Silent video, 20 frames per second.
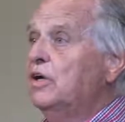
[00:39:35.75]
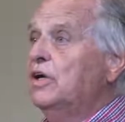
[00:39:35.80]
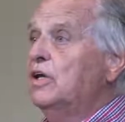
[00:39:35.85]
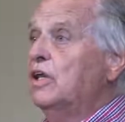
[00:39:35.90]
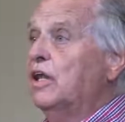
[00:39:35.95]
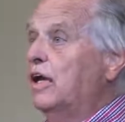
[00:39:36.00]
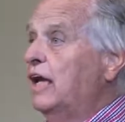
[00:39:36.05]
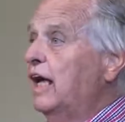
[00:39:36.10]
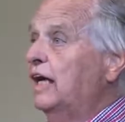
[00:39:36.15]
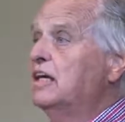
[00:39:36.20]

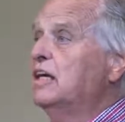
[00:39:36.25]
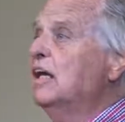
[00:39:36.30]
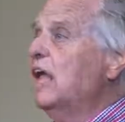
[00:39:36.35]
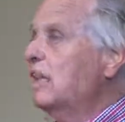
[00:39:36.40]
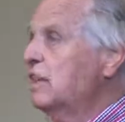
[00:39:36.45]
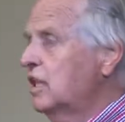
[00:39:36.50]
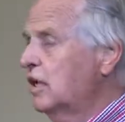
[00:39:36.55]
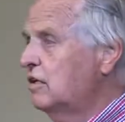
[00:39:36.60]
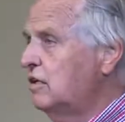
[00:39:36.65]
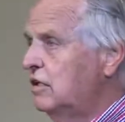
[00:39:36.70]
that had
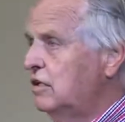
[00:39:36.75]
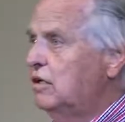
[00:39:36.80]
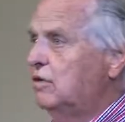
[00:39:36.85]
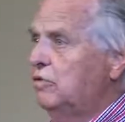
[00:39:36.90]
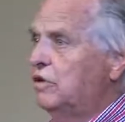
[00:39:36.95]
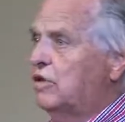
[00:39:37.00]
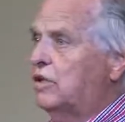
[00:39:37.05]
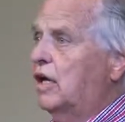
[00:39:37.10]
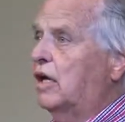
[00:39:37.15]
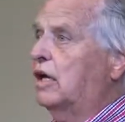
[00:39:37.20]
nothing to do
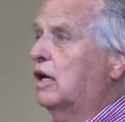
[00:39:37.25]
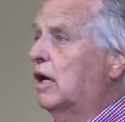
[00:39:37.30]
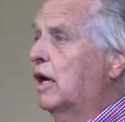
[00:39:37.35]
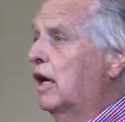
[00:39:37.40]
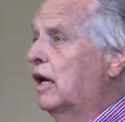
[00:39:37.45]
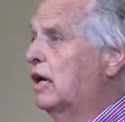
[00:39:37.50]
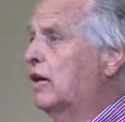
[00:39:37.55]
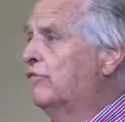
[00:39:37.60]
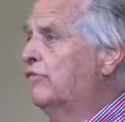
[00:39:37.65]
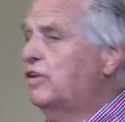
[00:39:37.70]
with that and
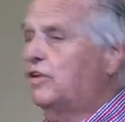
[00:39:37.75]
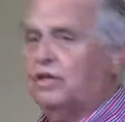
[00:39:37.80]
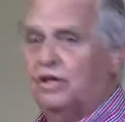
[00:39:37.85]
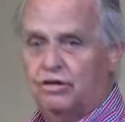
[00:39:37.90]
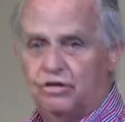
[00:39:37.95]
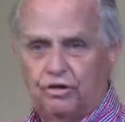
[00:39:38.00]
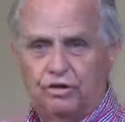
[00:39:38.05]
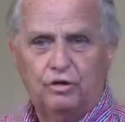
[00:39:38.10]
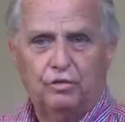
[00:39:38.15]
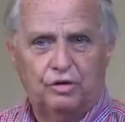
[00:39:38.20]
had everything
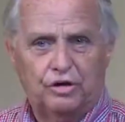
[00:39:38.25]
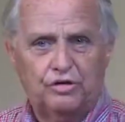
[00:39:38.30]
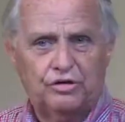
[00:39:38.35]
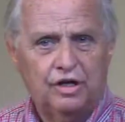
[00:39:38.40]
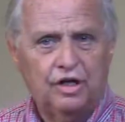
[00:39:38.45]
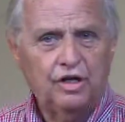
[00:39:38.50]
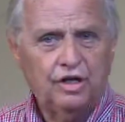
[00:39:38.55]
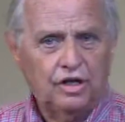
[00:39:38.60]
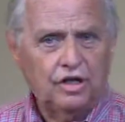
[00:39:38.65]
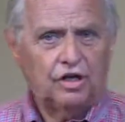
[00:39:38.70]
to do with
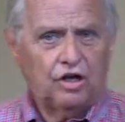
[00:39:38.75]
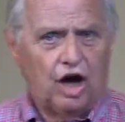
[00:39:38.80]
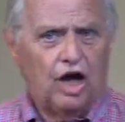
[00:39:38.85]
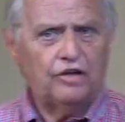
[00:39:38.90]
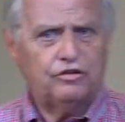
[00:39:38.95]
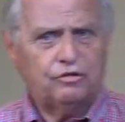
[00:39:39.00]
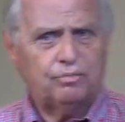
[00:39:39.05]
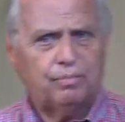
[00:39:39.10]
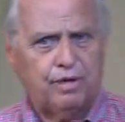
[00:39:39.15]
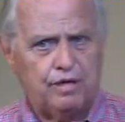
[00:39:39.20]

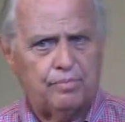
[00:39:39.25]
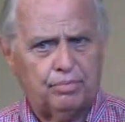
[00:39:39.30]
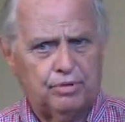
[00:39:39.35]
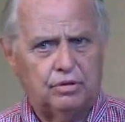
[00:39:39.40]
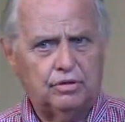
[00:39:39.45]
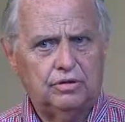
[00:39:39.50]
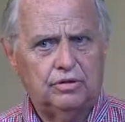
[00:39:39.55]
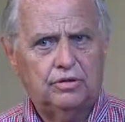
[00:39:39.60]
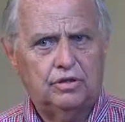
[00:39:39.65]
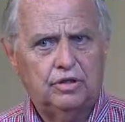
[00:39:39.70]
God's people.